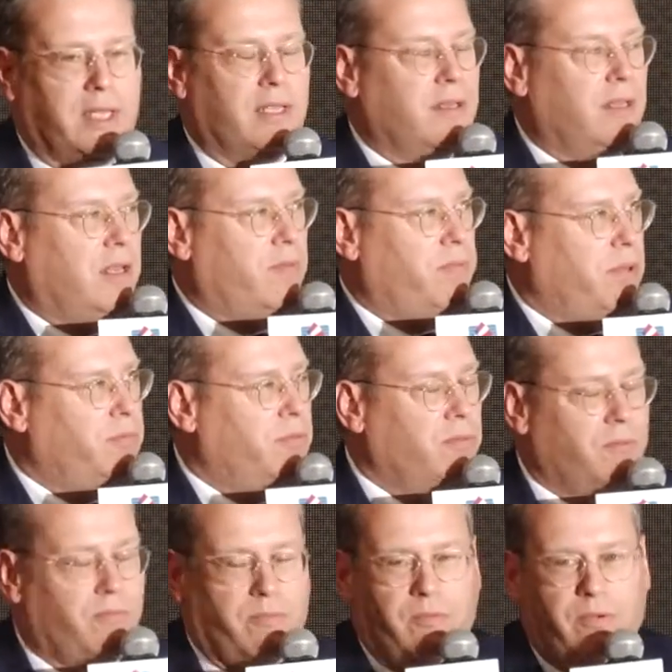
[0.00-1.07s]
That a lot of
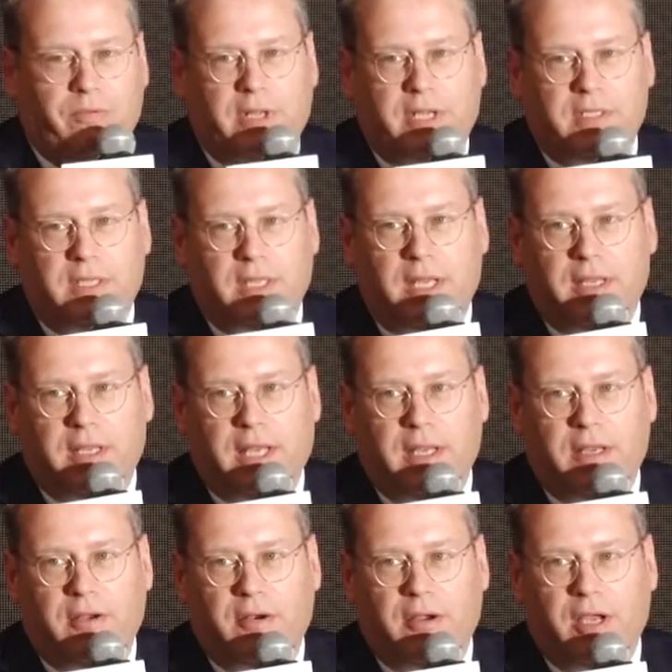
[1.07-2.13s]
people reflected on
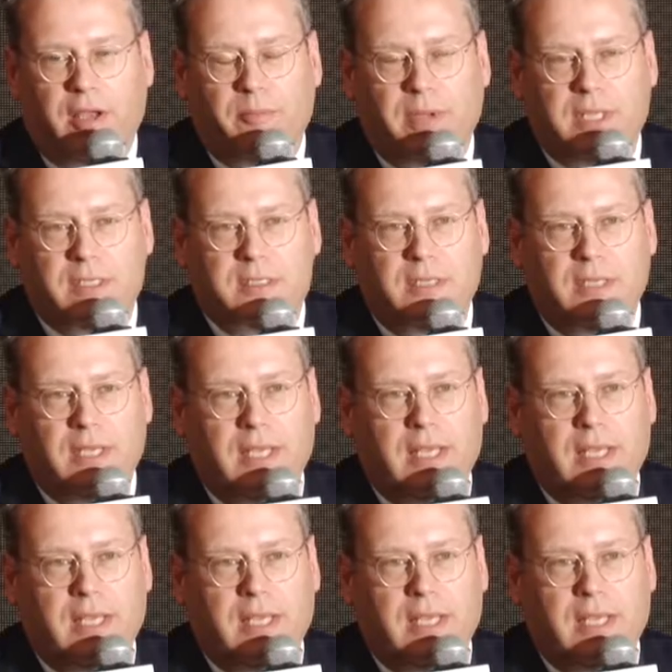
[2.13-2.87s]
that in their comments.